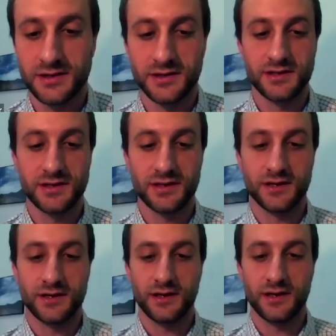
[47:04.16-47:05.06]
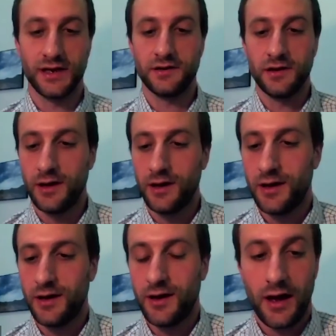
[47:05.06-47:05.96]
Lissa. And
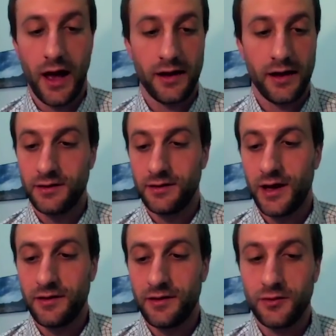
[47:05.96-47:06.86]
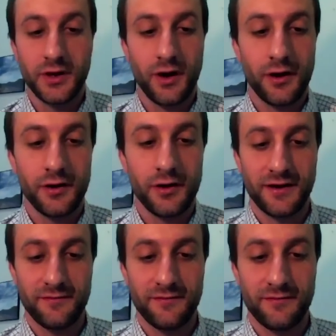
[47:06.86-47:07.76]
now that we are definitely
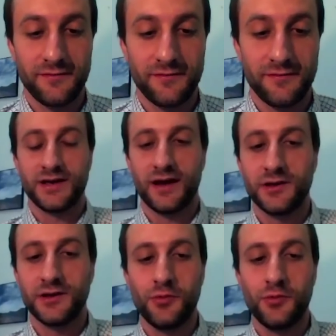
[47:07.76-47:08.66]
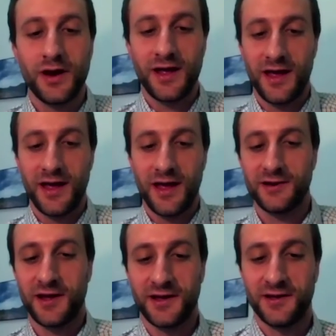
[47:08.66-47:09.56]
winding down, I do want to end on a
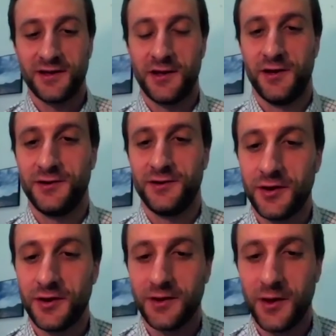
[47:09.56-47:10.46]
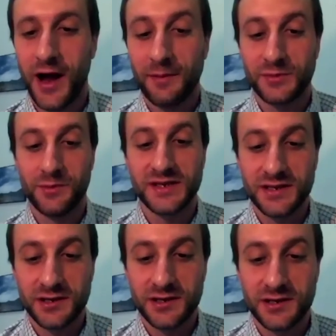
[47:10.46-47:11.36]
more optimistic
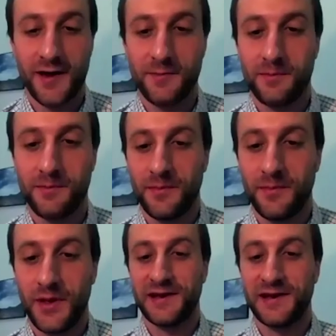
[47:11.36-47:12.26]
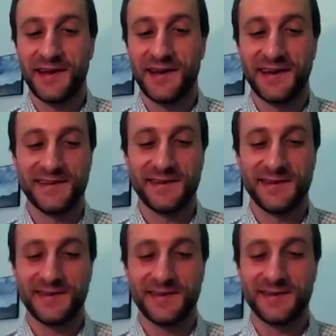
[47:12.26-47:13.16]
note.
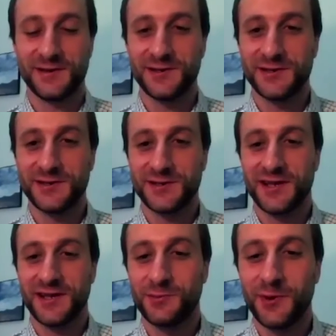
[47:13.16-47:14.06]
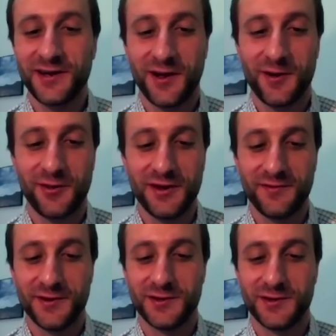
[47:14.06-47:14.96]
So I'd just like to bring in all three of
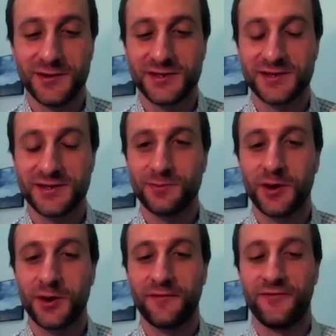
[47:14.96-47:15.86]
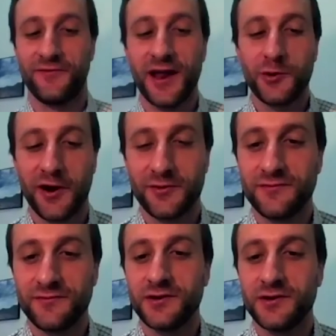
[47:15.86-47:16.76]
you, just some final remarks from each
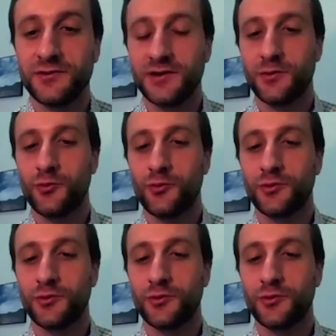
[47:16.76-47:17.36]
of you. Do